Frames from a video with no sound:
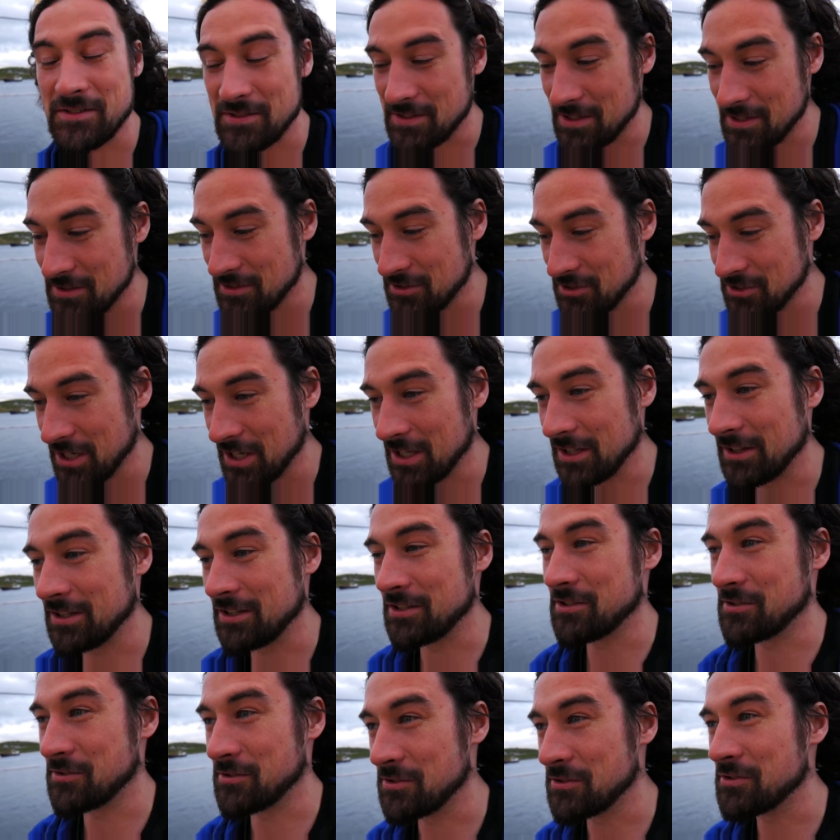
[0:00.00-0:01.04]
I said, the channel
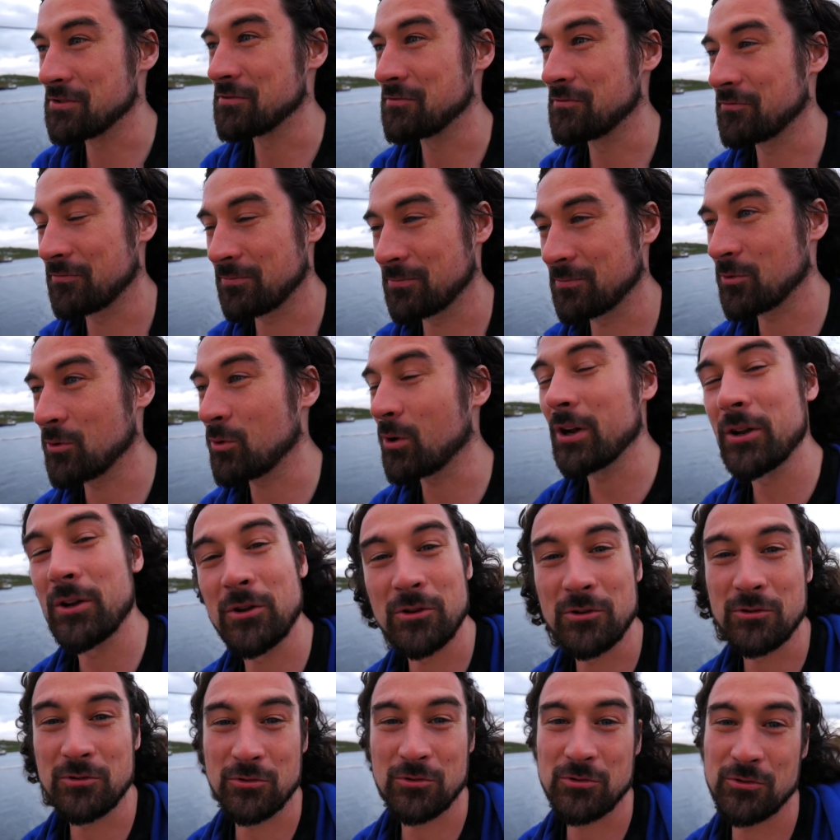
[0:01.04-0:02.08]
is quite
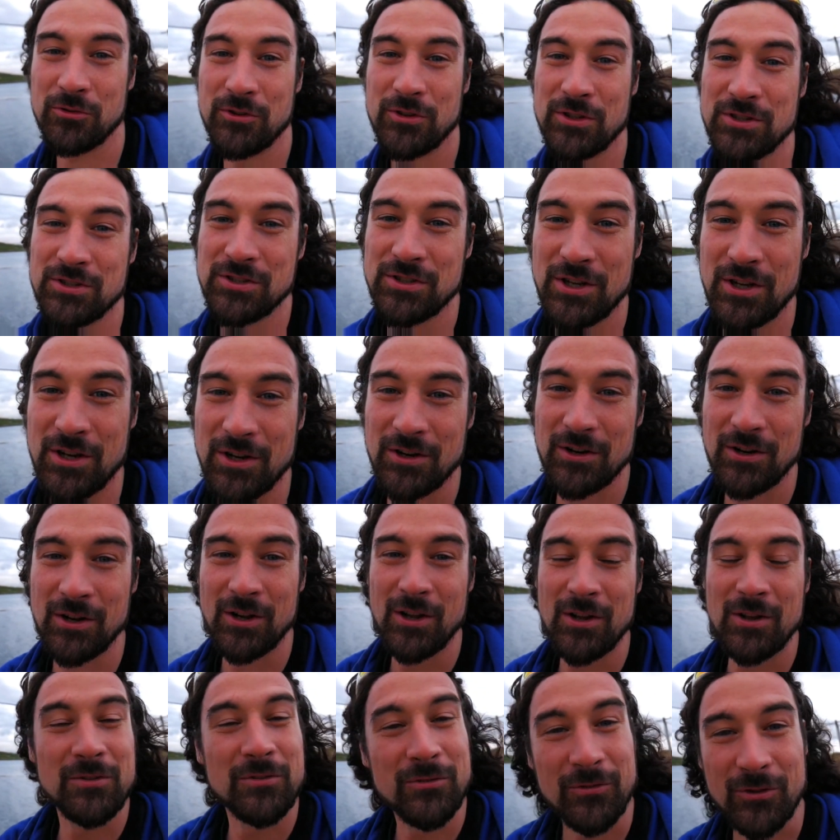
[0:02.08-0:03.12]
good growth this year.
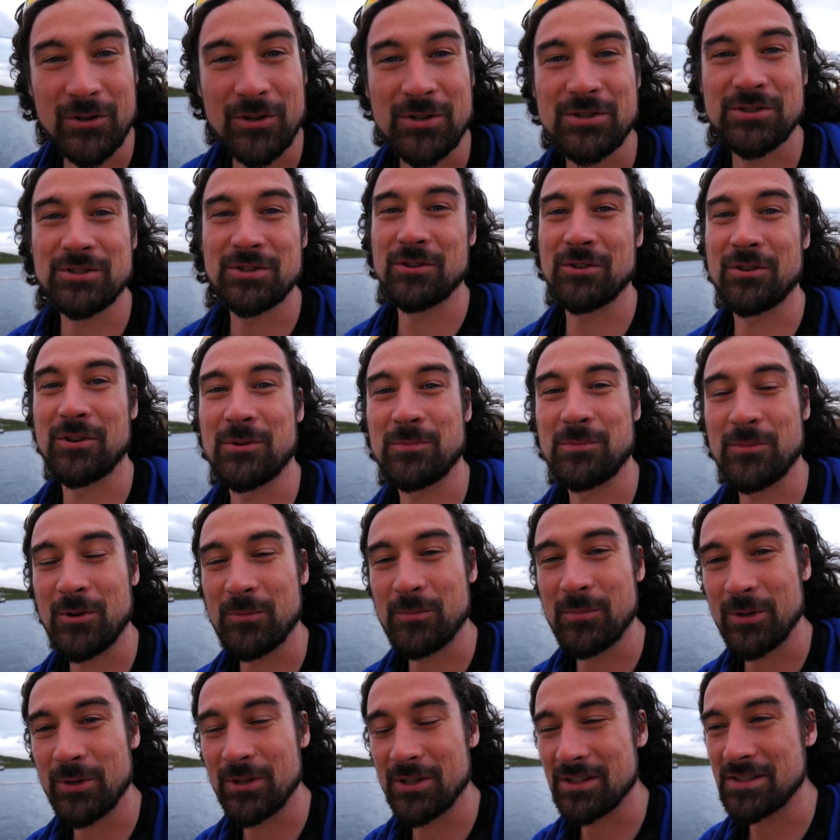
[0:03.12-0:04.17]
First year
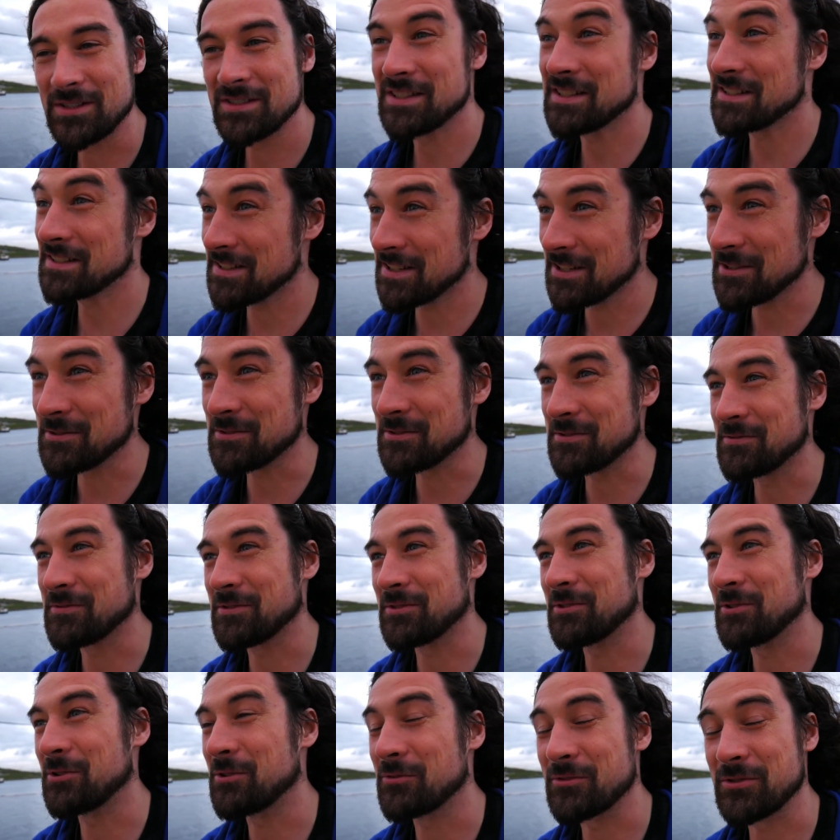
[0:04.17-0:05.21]
up on it, 6,000
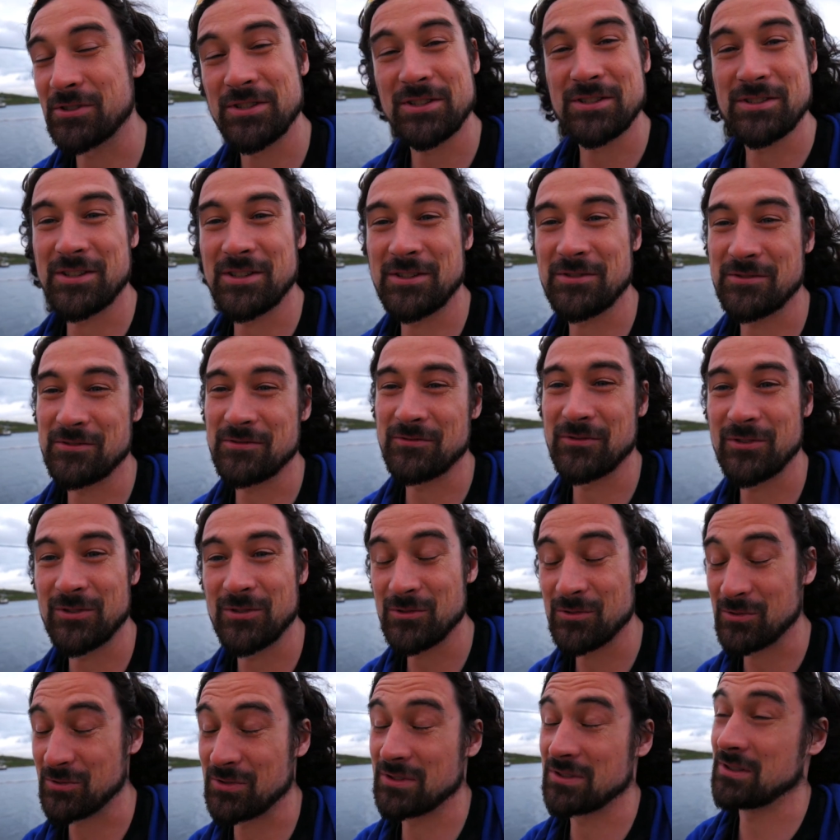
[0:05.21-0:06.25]
views, over 6,000
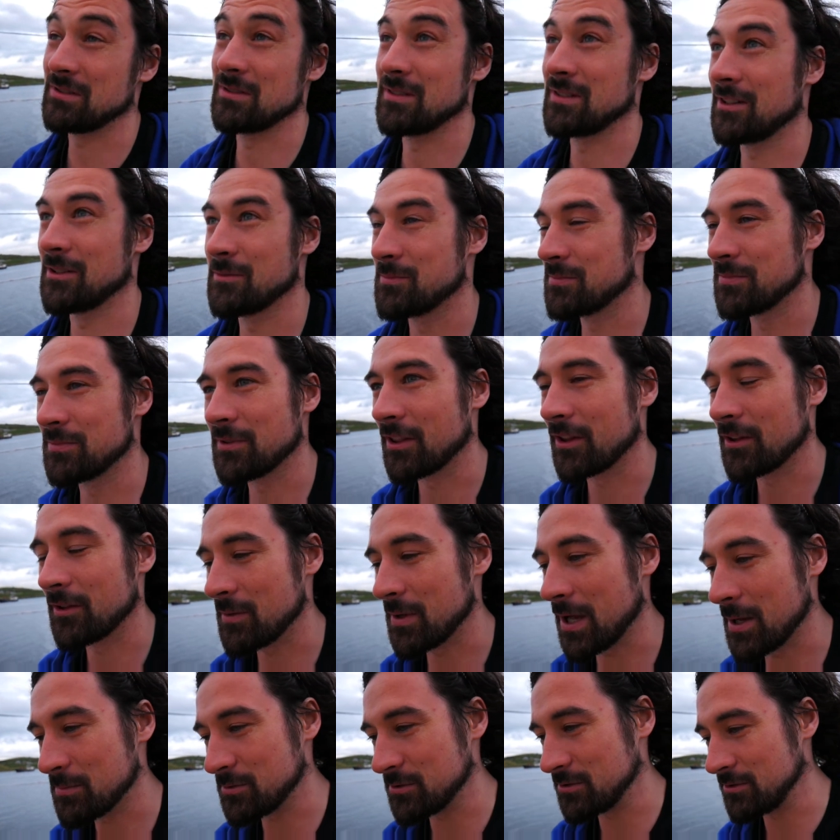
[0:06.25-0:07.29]
views, which I was
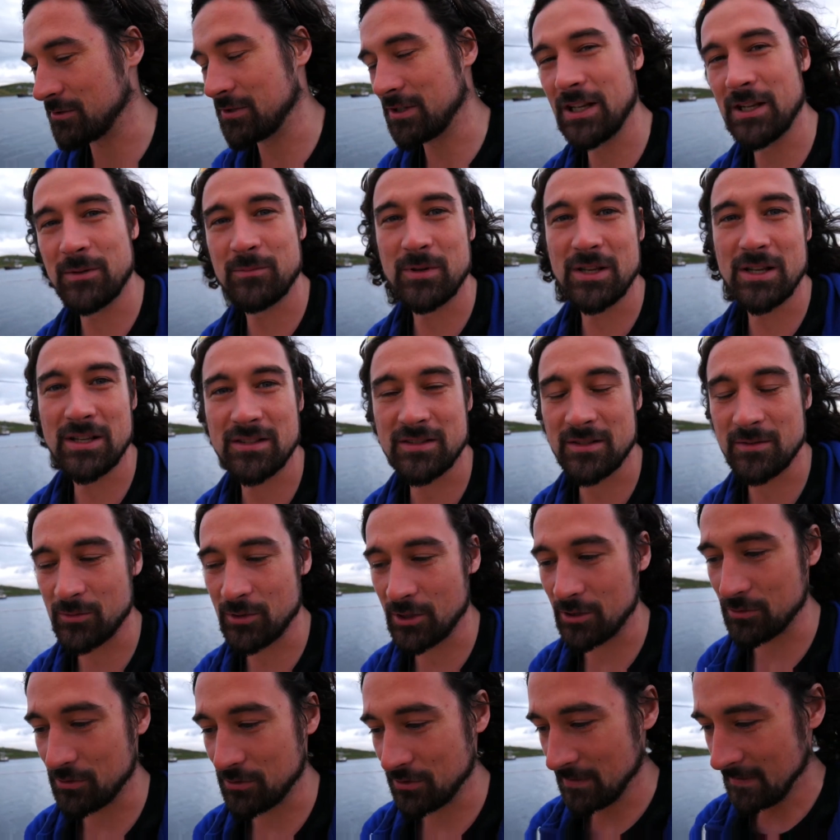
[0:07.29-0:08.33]
absolutely amazed
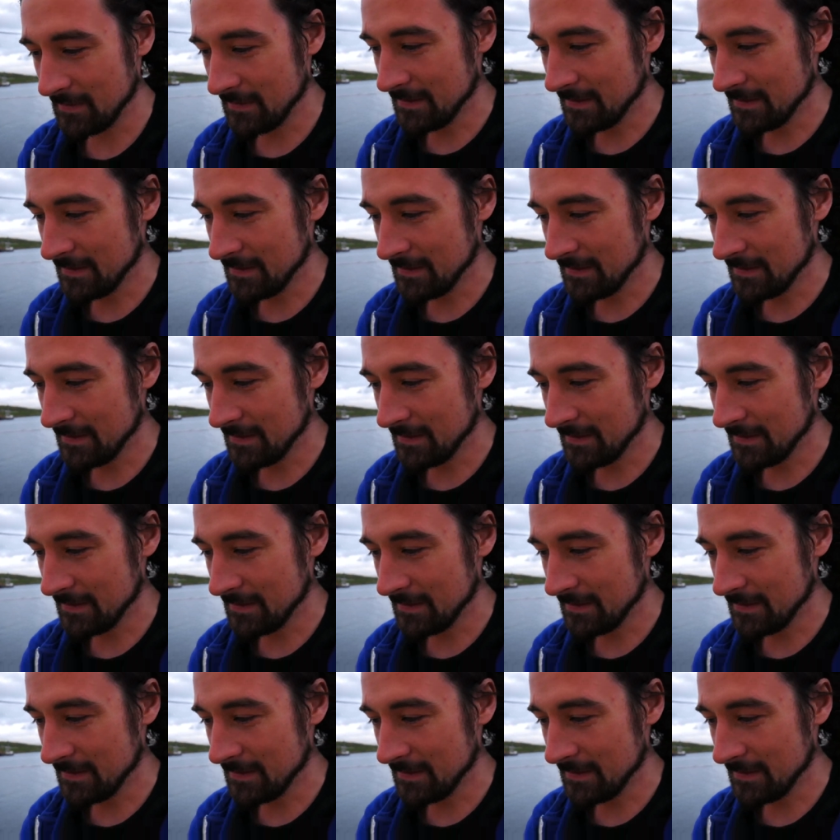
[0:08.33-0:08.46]
about.